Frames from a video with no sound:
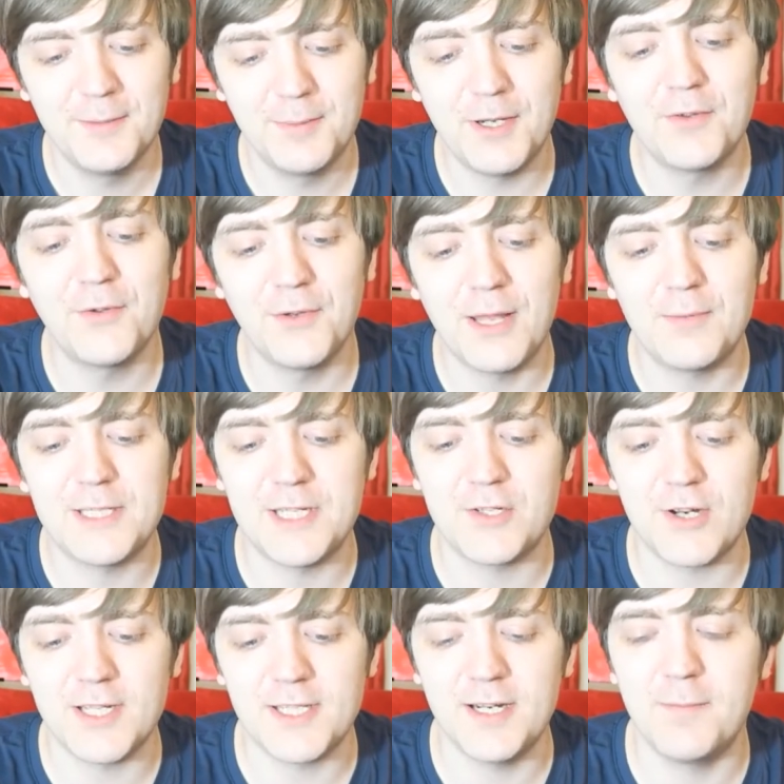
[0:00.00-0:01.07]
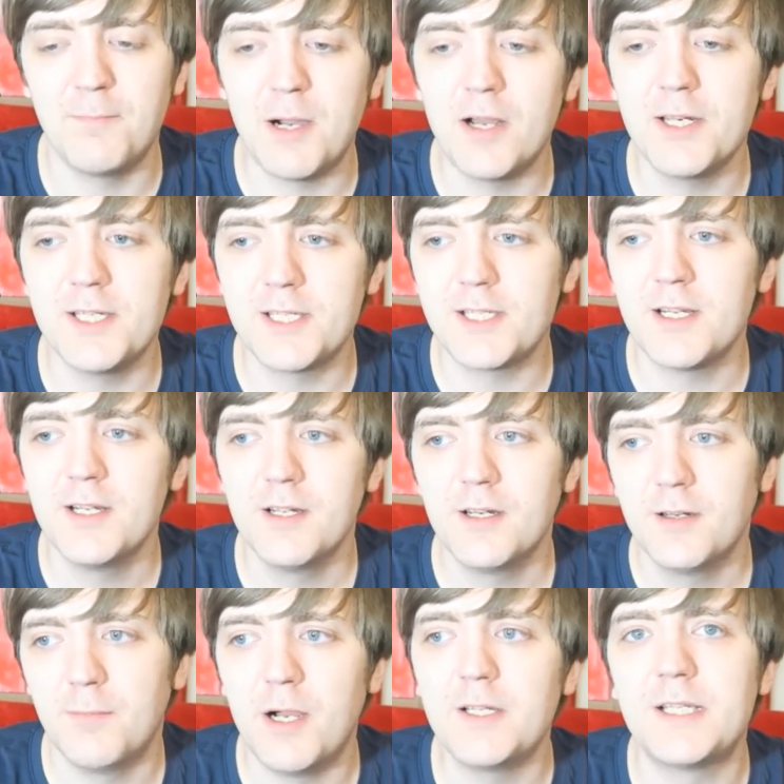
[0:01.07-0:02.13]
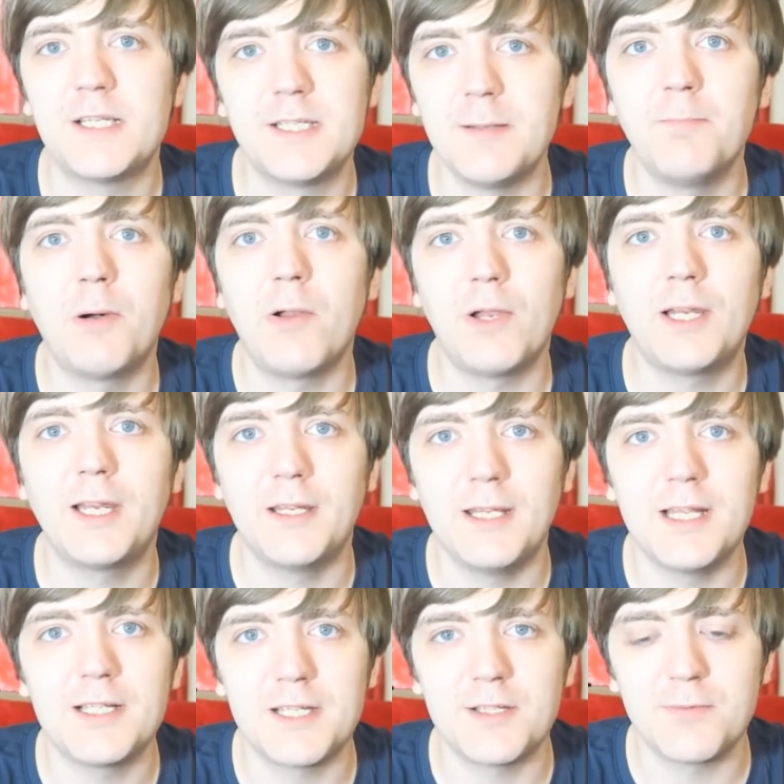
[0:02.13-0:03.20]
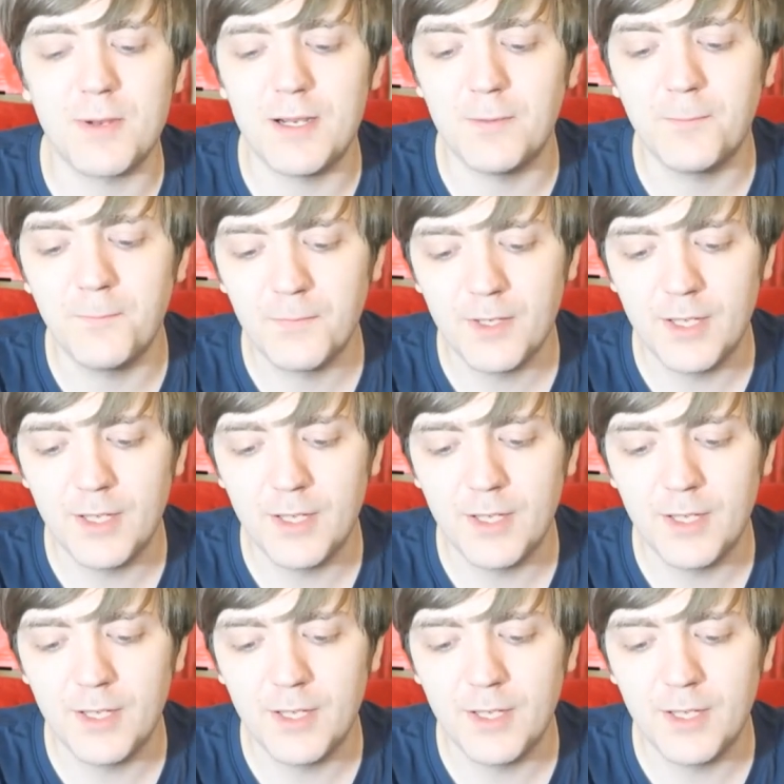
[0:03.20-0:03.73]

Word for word: But I thought that was interesting. And mice, mice are symbolic in this as well.